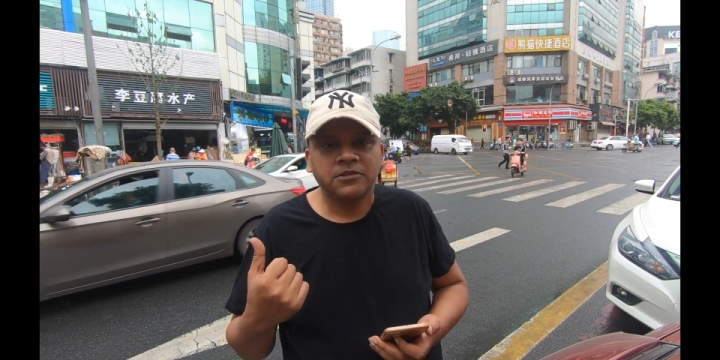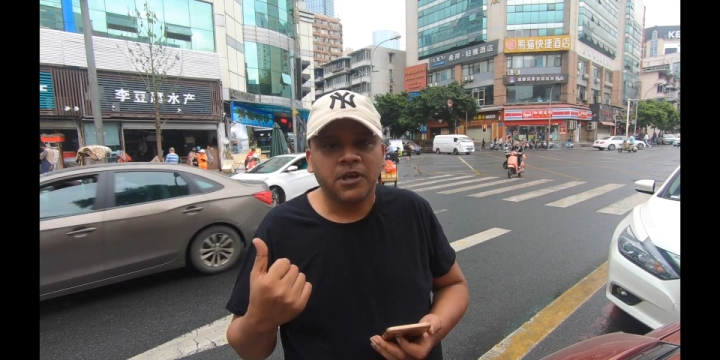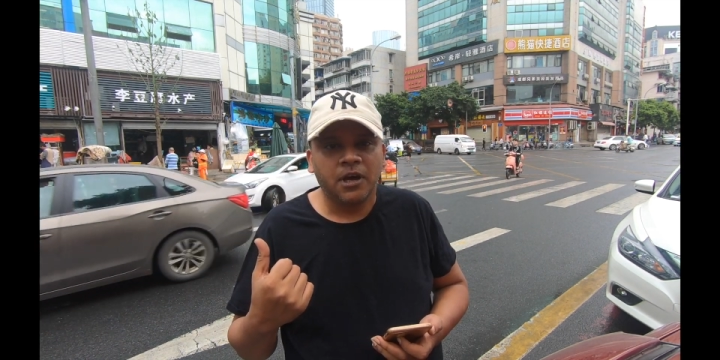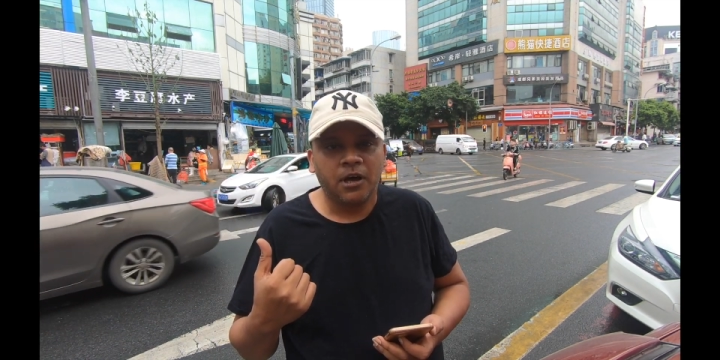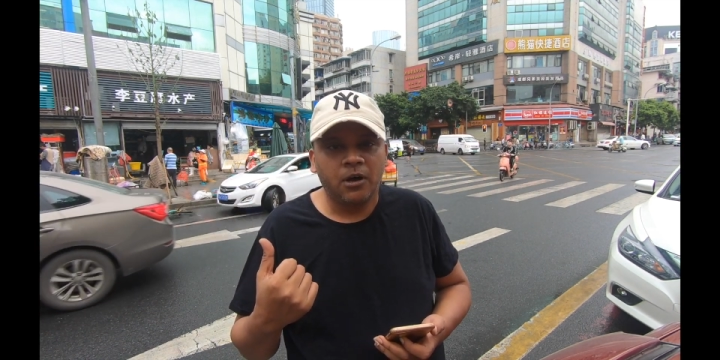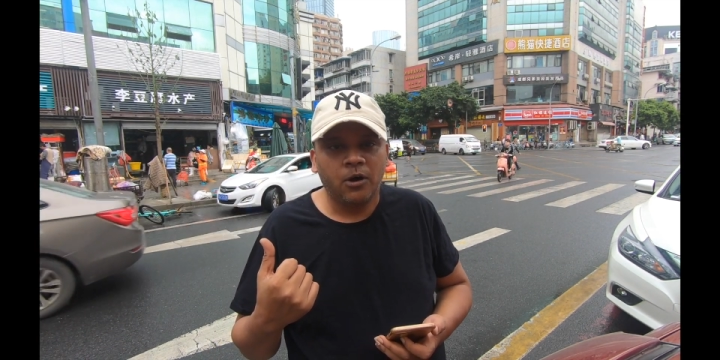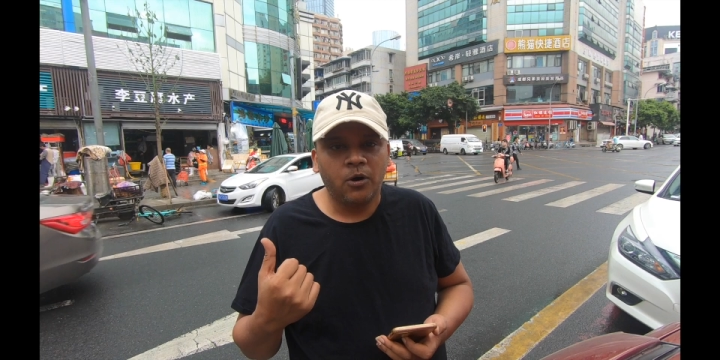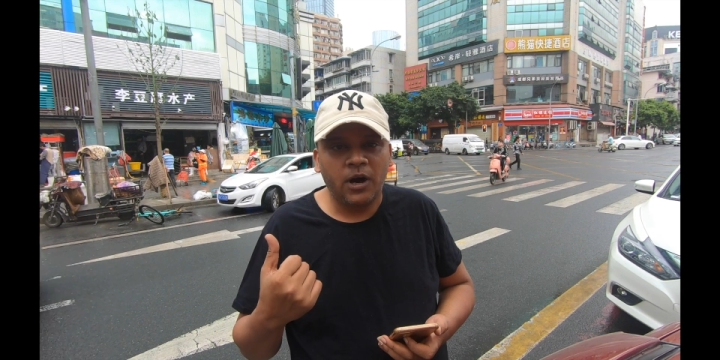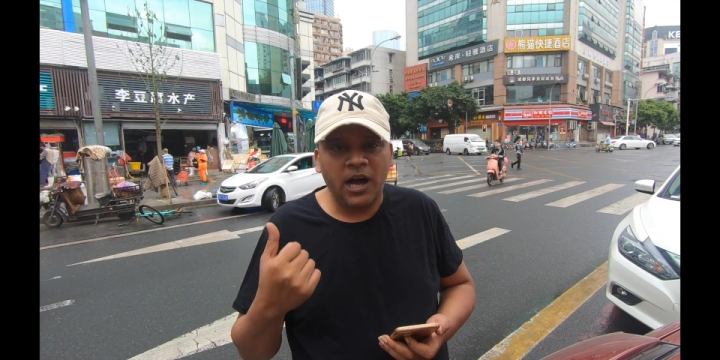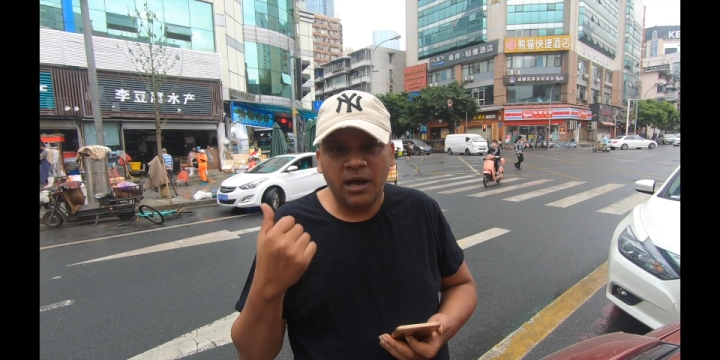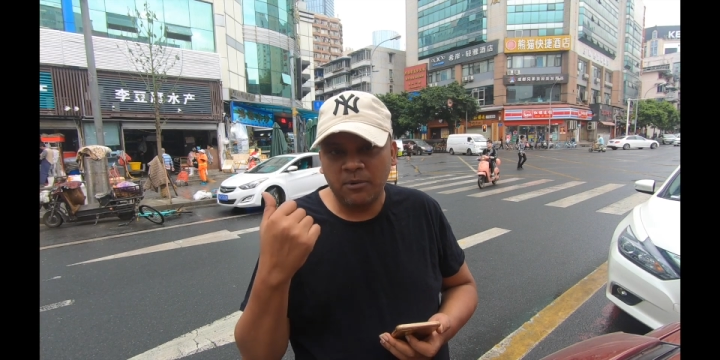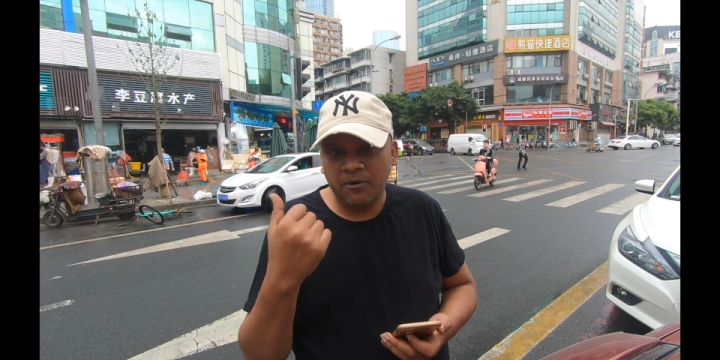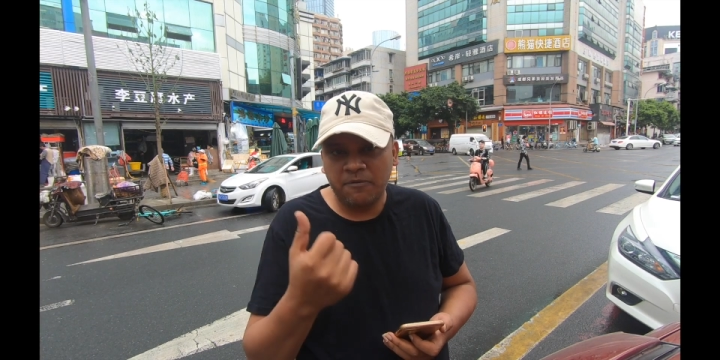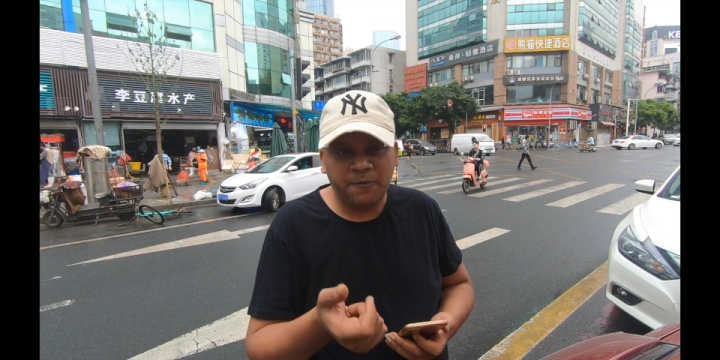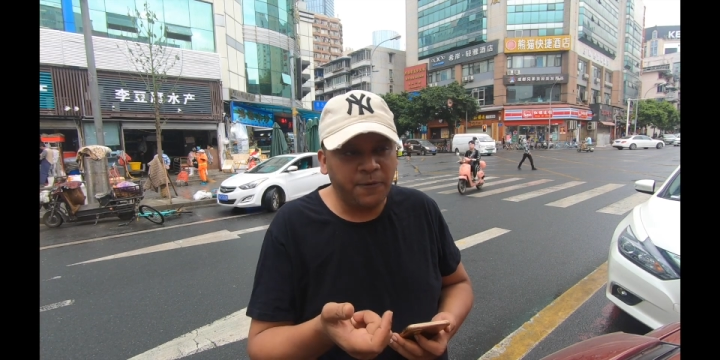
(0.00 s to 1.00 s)
So
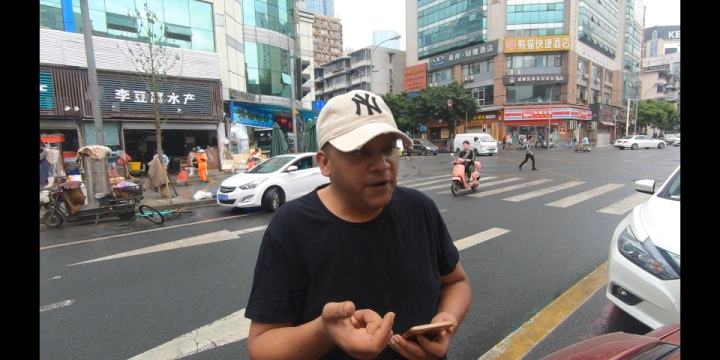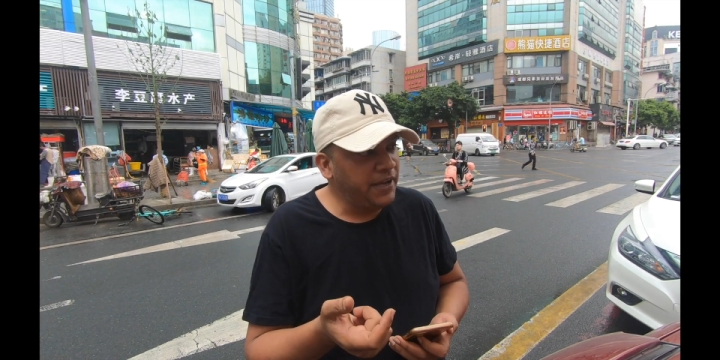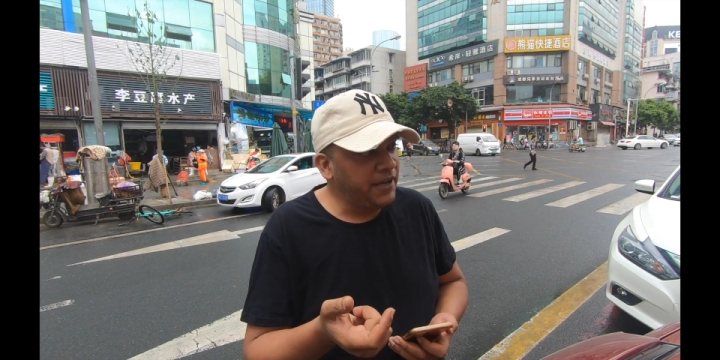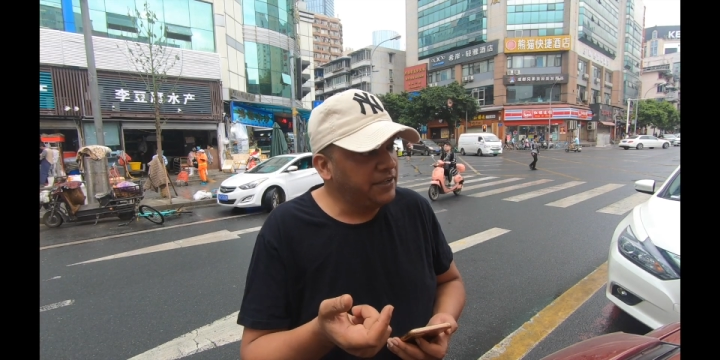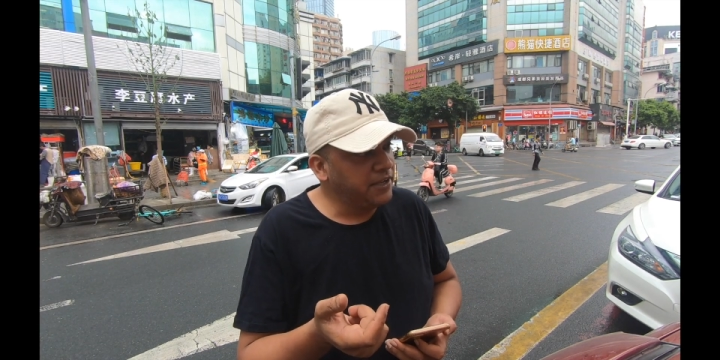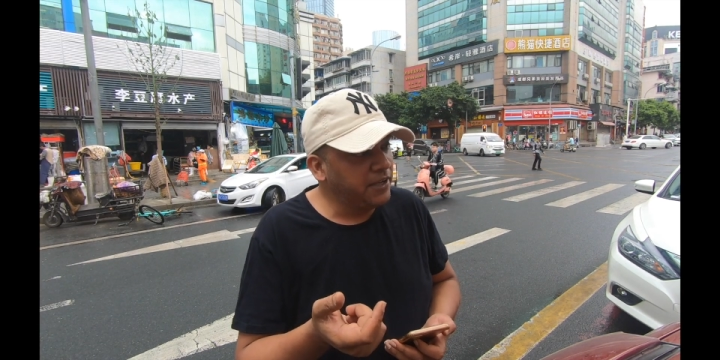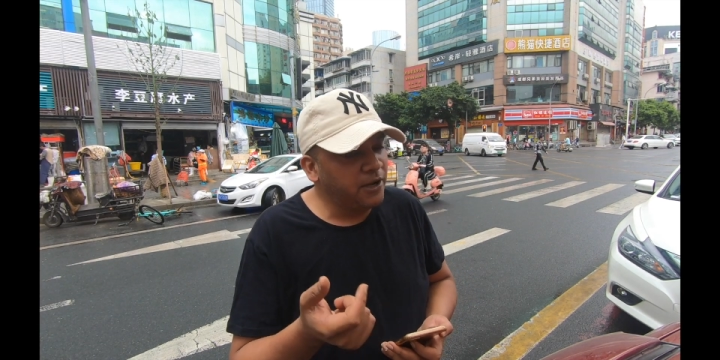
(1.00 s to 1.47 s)
I'm afraid,